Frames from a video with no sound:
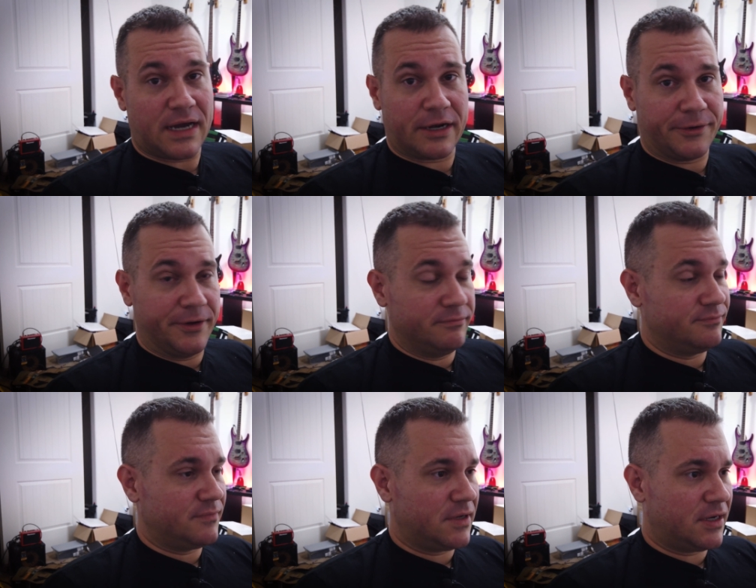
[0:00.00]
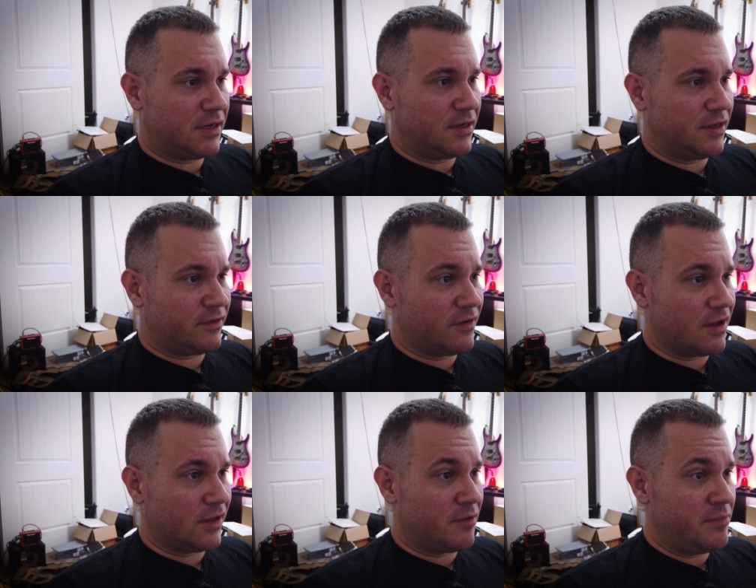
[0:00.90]
I don't know. Uh, it's
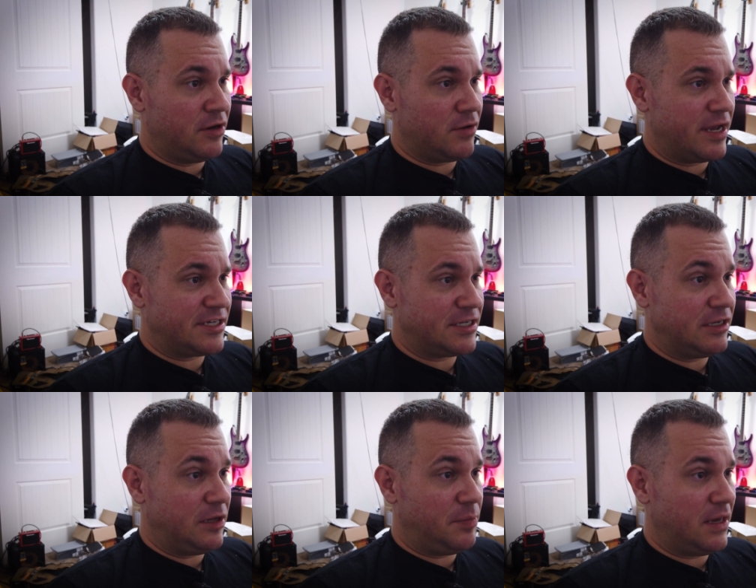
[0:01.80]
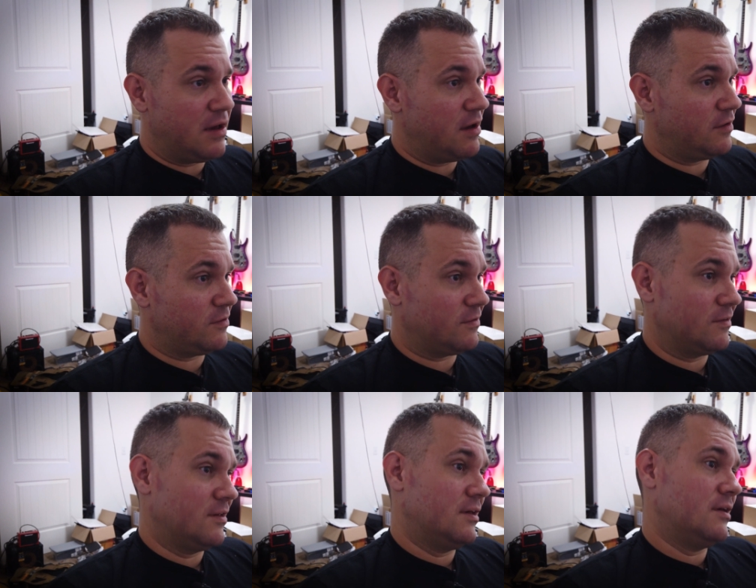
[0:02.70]
not letting me do H T T P S.
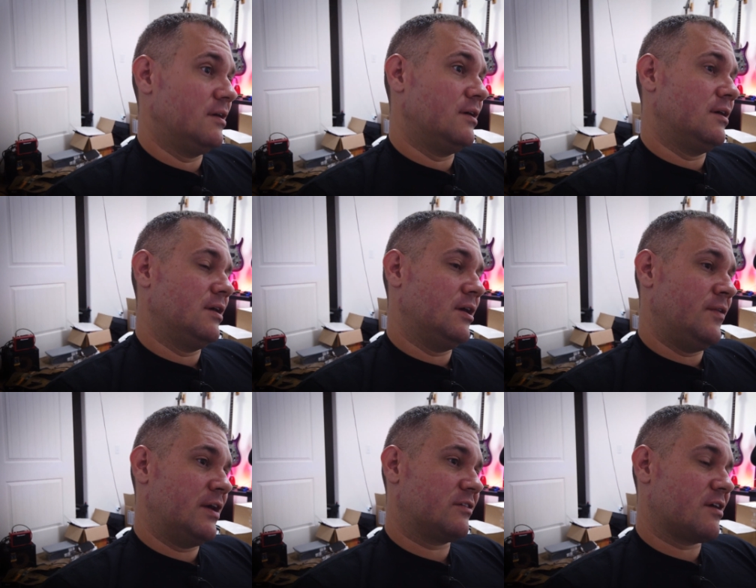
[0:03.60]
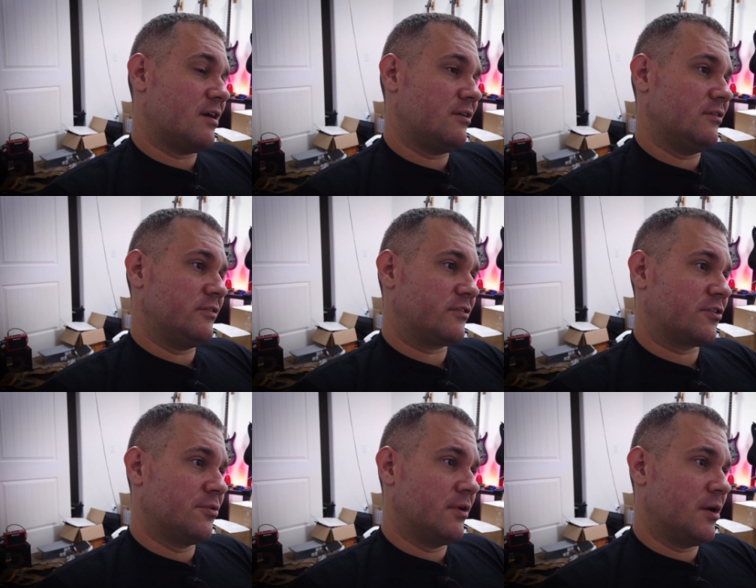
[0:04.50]
And that's kind of
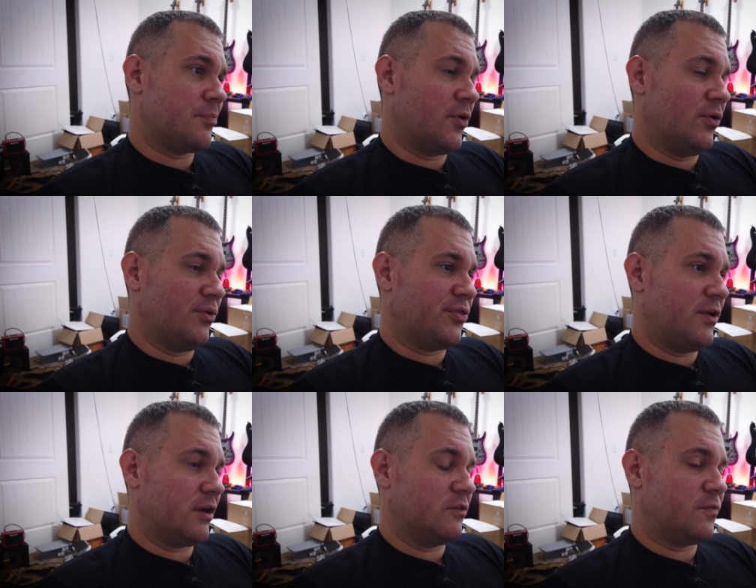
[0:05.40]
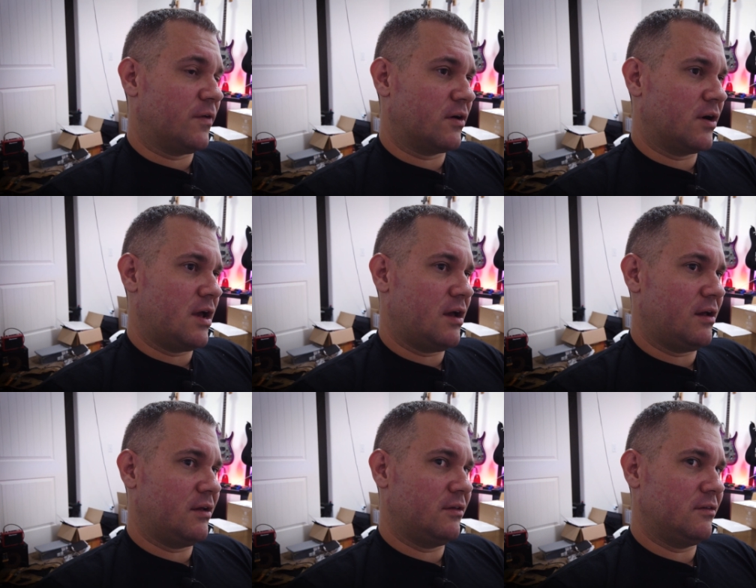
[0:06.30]
screwing up the whole thing as far
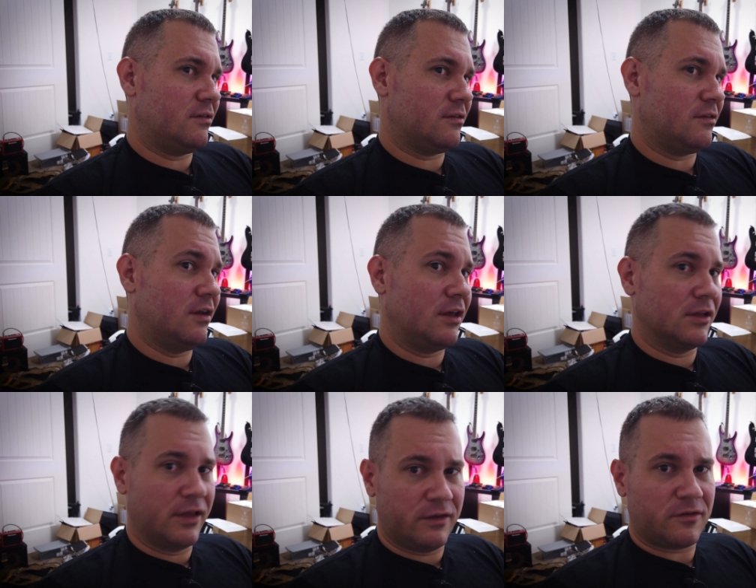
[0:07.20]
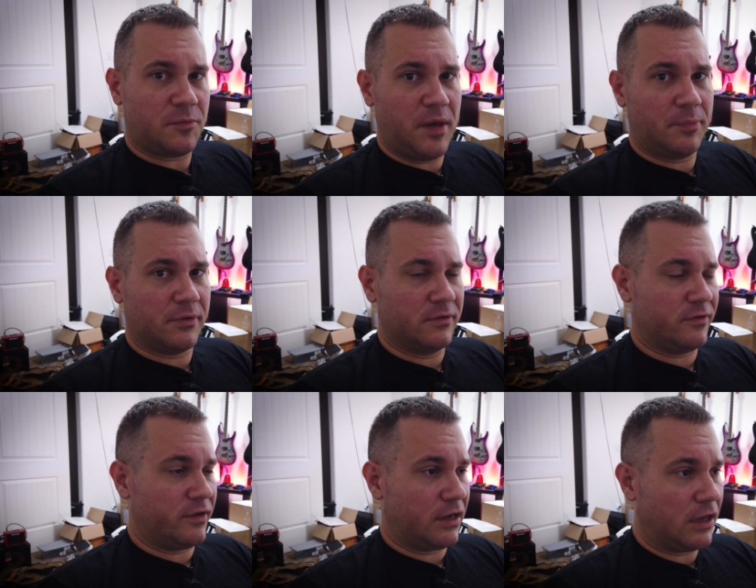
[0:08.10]
as sending links to people and
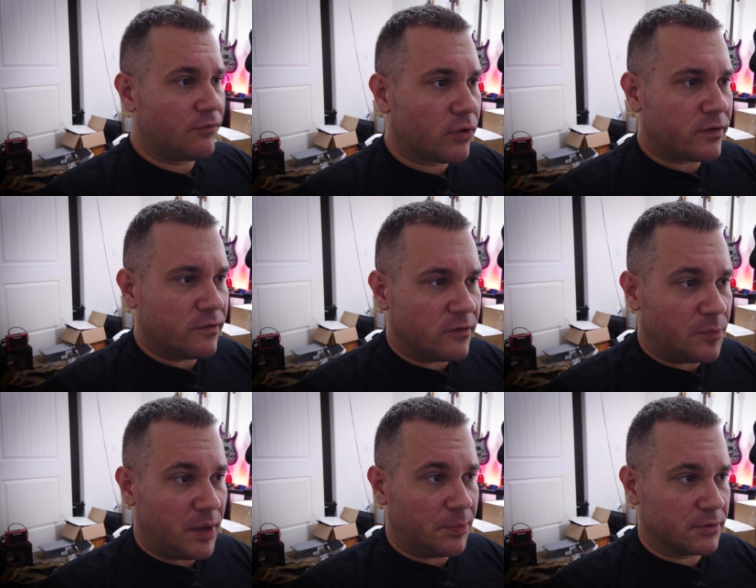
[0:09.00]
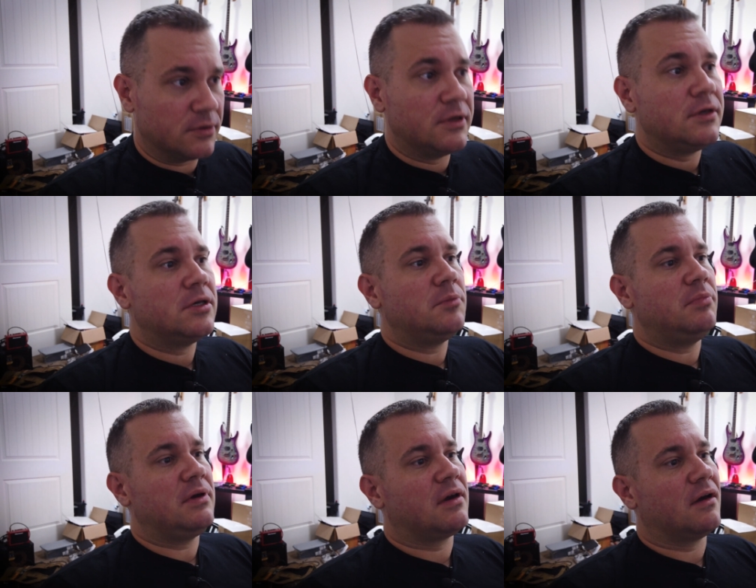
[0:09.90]
sending invoices to people,
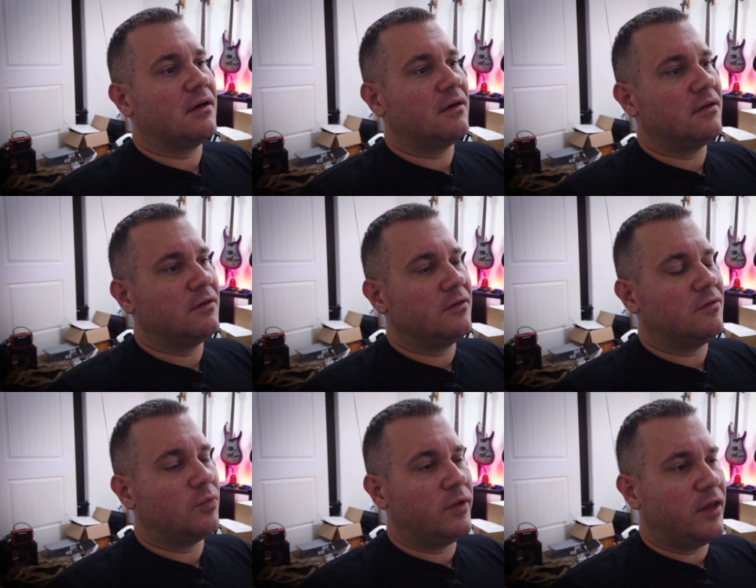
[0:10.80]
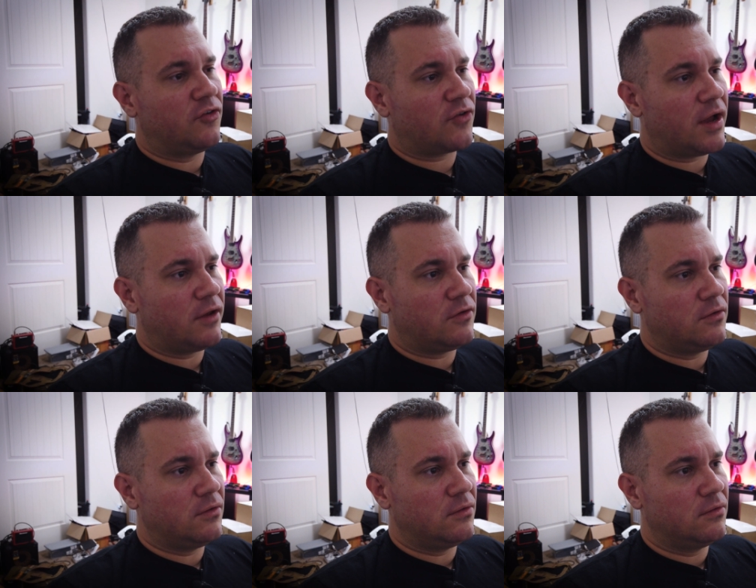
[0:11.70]
because when they try
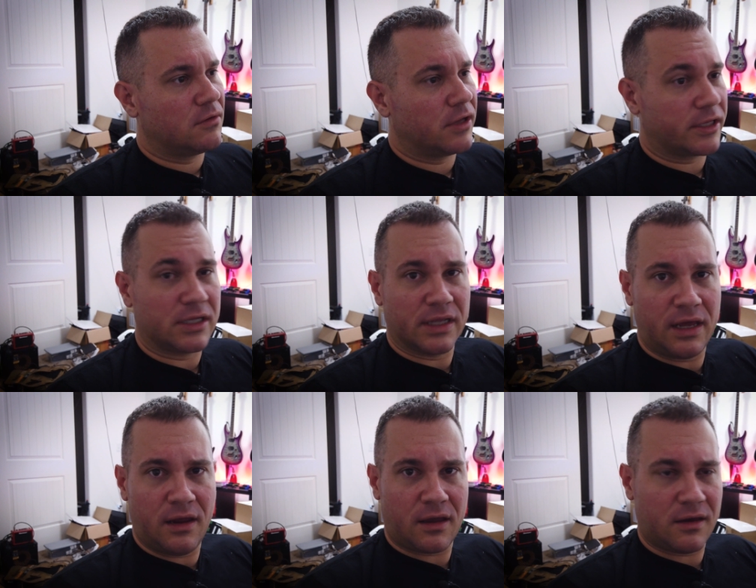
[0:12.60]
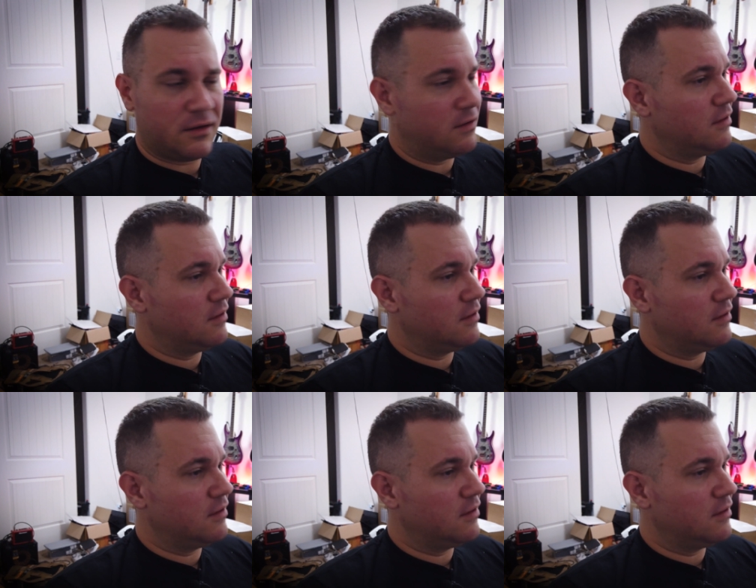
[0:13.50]
to click the link,